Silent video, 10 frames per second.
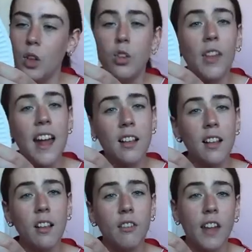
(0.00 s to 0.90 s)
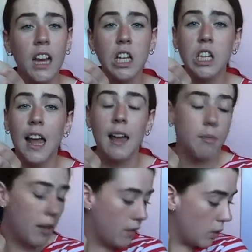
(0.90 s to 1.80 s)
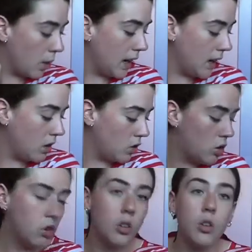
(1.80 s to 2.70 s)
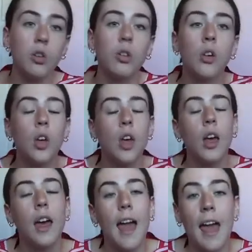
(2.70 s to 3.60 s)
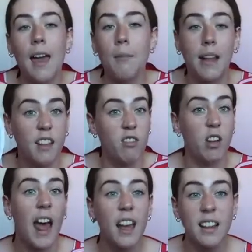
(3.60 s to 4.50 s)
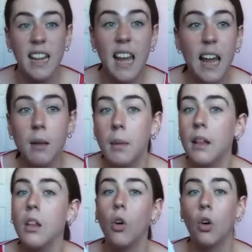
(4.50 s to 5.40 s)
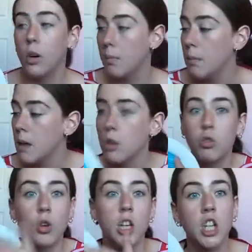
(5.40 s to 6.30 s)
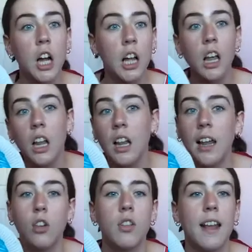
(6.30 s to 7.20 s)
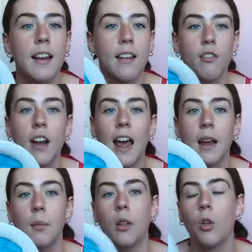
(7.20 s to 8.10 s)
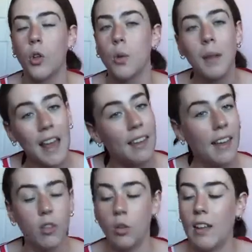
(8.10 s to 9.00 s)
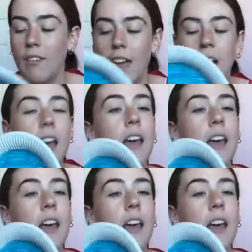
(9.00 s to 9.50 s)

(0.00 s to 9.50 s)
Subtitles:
So that's us all finished. If you wanted to do a different sea animal, or maybe you drew a jungle and you did a different animal on your plate, that's totally fine.